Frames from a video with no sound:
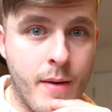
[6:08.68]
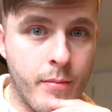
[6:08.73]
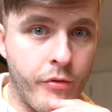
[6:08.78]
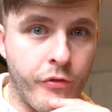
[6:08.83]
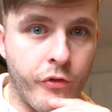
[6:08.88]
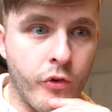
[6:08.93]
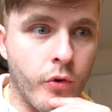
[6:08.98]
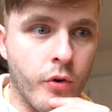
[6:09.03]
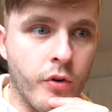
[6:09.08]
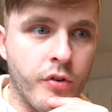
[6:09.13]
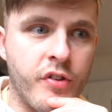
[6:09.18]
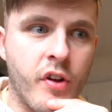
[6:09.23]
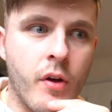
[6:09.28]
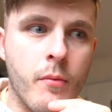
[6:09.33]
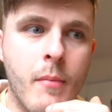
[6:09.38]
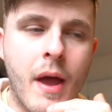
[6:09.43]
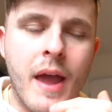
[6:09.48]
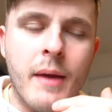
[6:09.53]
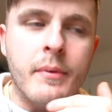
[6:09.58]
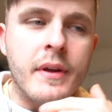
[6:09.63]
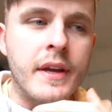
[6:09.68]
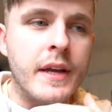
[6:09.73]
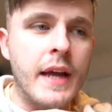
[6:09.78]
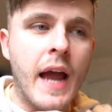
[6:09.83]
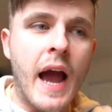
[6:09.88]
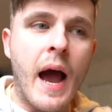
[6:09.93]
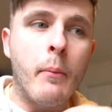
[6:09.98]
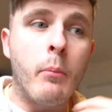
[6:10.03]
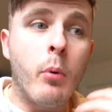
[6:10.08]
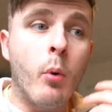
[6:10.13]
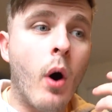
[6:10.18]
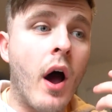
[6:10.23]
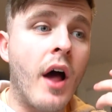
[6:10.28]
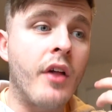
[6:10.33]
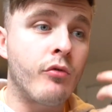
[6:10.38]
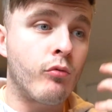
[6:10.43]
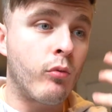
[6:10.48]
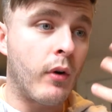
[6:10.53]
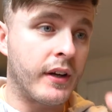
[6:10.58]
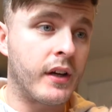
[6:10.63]
before. So maybe Apple
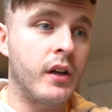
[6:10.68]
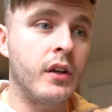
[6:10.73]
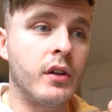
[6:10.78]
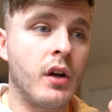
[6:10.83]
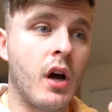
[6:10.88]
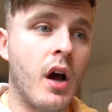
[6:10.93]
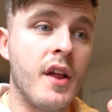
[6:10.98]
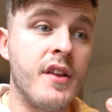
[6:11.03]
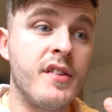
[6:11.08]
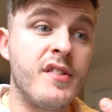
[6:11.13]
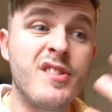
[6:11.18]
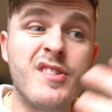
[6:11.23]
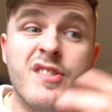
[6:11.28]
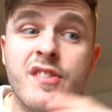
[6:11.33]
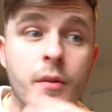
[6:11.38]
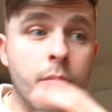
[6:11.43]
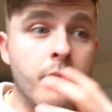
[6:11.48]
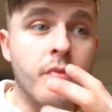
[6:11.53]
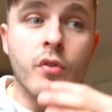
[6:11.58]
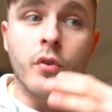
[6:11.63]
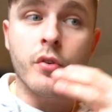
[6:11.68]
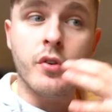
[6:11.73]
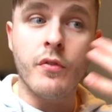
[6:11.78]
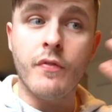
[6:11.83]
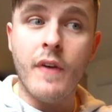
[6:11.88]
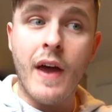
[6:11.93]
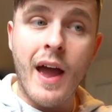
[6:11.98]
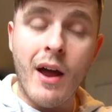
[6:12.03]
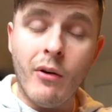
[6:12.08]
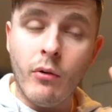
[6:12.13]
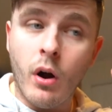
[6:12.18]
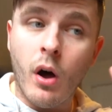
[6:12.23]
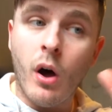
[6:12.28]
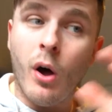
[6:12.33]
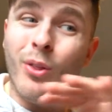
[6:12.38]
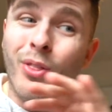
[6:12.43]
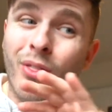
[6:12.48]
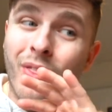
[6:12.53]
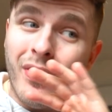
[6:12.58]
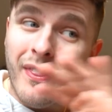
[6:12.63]
has recognized some sort of error
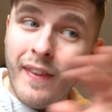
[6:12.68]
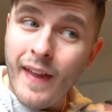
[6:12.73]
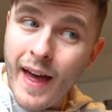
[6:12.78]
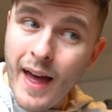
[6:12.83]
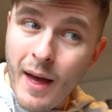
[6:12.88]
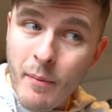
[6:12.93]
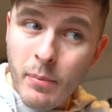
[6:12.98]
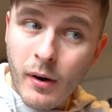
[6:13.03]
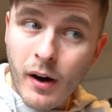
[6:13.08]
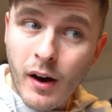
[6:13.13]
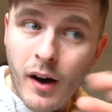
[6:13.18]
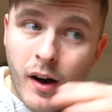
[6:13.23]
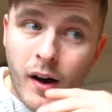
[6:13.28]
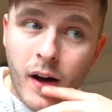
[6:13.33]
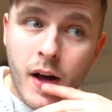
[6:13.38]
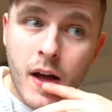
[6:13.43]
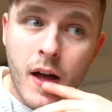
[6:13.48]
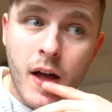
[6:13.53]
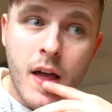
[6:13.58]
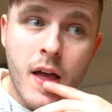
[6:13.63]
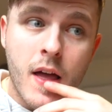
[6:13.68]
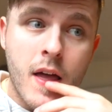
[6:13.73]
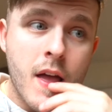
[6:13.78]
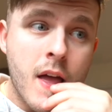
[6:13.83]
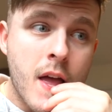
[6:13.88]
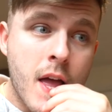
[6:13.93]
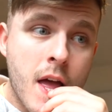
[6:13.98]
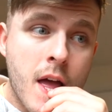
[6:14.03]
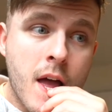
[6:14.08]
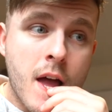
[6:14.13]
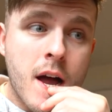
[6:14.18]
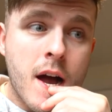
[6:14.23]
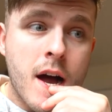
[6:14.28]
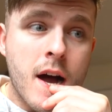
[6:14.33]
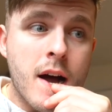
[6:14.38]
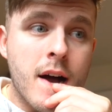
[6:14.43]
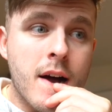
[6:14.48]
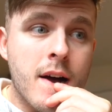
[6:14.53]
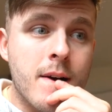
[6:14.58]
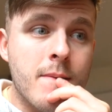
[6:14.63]
on their part,
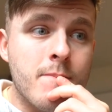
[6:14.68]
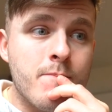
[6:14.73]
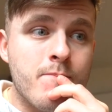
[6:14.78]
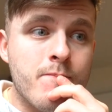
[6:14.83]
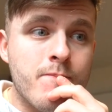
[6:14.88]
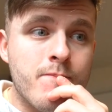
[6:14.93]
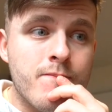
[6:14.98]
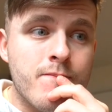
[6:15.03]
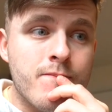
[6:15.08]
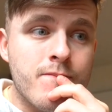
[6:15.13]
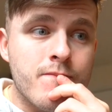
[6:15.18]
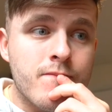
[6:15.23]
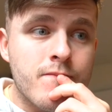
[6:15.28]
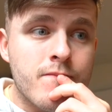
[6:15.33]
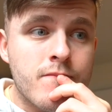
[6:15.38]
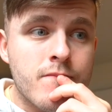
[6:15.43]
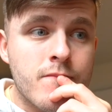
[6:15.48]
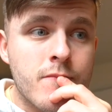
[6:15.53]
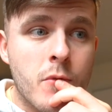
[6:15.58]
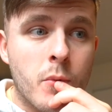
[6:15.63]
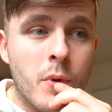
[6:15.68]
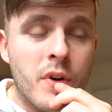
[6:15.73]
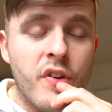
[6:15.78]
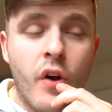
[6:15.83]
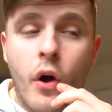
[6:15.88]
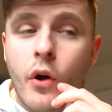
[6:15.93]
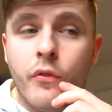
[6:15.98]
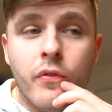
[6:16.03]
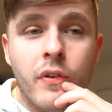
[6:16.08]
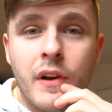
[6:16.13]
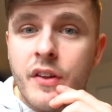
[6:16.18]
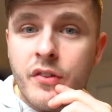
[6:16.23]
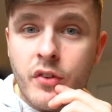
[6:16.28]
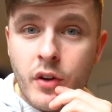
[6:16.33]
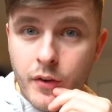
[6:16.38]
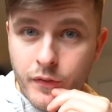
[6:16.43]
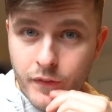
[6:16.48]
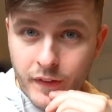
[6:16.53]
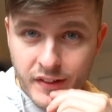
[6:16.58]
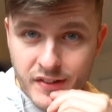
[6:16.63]
um, which hopefully is
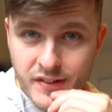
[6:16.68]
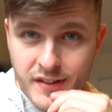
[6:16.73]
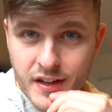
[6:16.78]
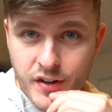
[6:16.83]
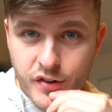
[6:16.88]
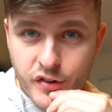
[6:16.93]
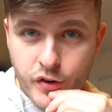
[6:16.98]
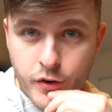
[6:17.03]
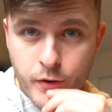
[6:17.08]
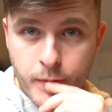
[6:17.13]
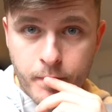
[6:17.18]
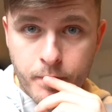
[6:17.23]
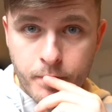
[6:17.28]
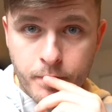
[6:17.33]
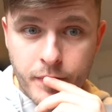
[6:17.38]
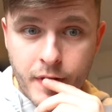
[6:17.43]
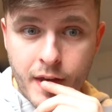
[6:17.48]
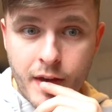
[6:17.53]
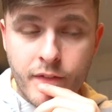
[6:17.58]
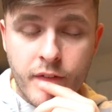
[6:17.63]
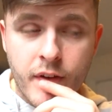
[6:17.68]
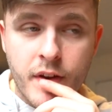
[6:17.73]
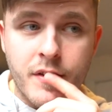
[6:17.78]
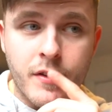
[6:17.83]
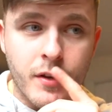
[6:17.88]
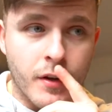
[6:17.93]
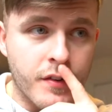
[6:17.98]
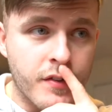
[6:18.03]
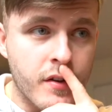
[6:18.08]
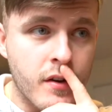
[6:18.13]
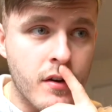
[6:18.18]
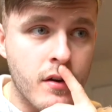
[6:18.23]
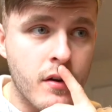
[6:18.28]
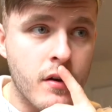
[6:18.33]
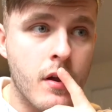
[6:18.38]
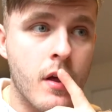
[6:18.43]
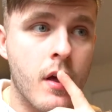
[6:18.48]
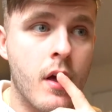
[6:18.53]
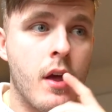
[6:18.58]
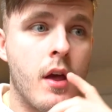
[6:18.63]
going to fix the issue. If it
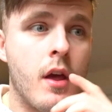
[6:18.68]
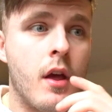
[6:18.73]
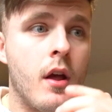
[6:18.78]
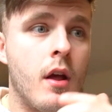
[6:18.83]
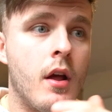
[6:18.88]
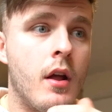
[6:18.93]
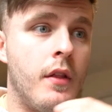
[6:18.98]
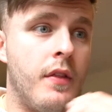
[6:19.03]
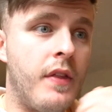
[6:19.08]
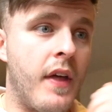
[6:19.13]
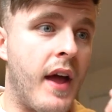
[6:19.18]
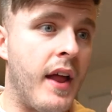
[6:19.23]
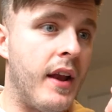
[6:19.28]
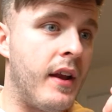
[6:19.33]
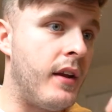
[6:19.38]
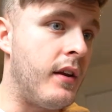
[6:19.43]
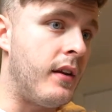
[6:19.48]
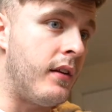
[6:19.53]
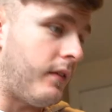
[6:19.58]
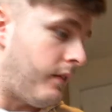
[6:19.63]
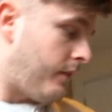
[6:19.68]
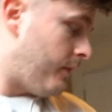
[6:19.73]
doesn't, then